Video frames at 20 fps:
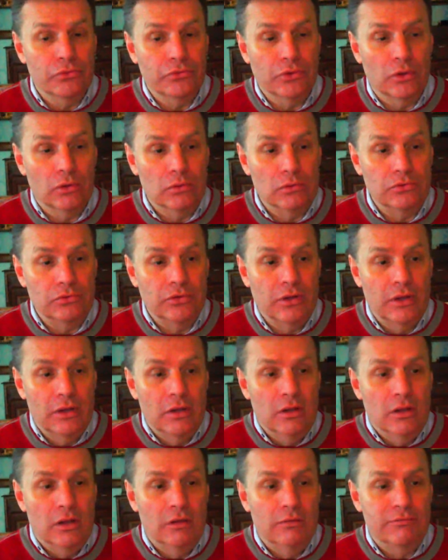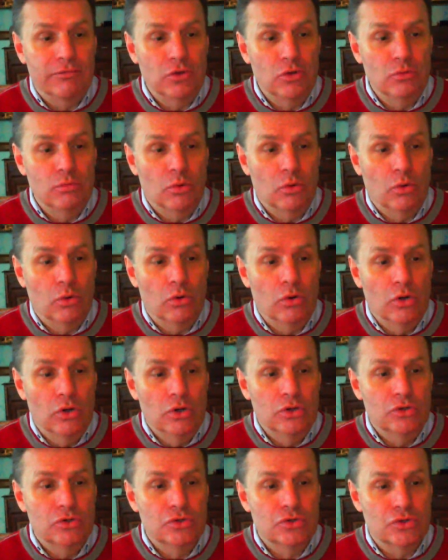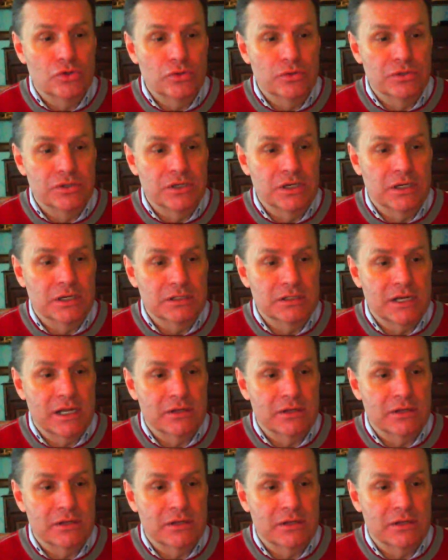souls, a few more truth seekers.